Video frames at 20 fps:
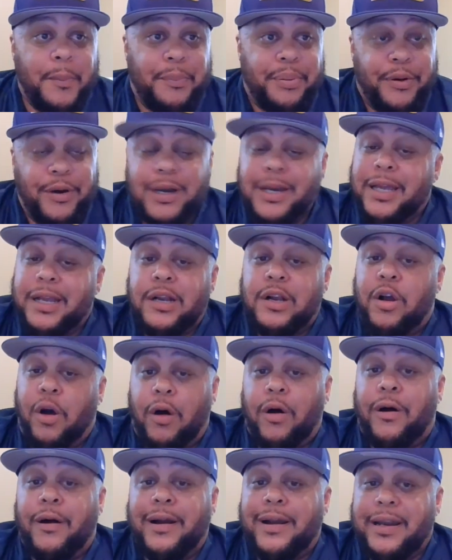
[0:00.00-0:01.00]
pulling
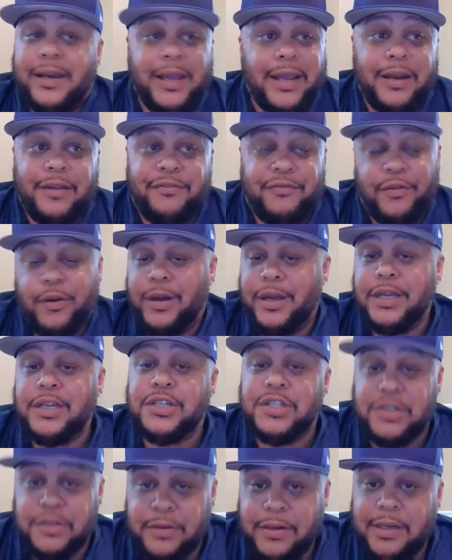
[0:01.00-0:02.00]
guard in NFL
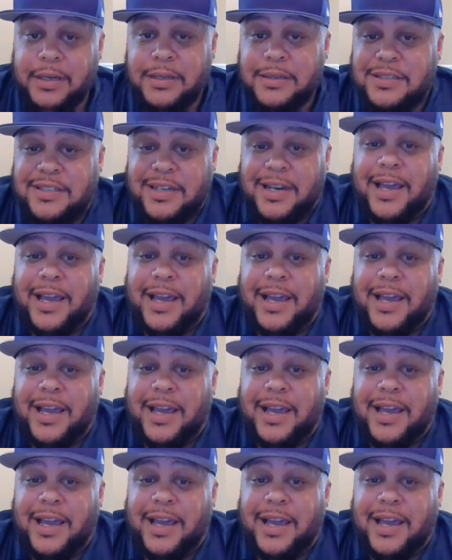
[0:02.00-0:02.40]
history.